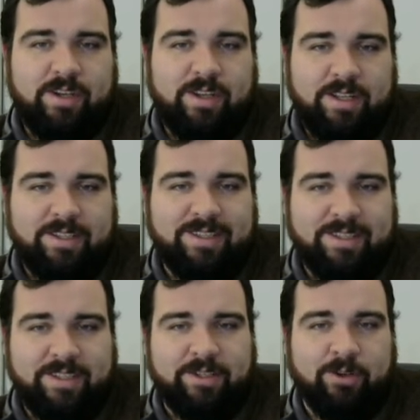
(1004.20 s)
hits
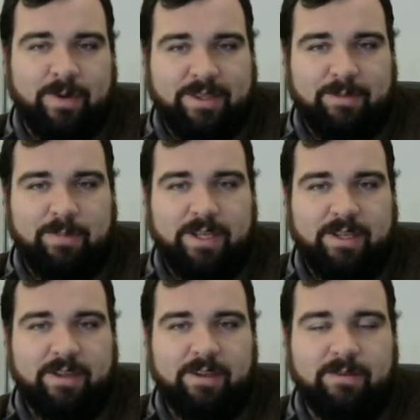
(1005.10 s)
0 at the
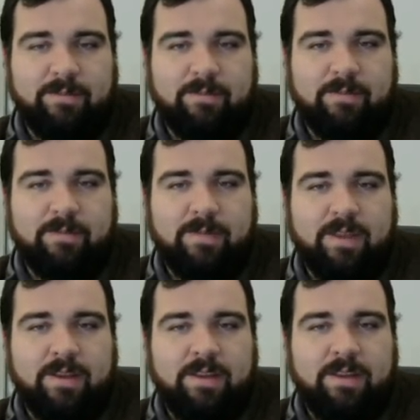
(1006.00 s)
peak,
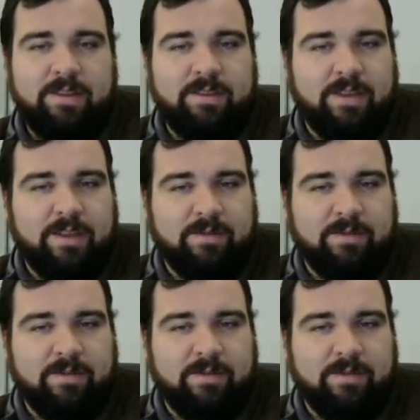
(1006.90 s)
then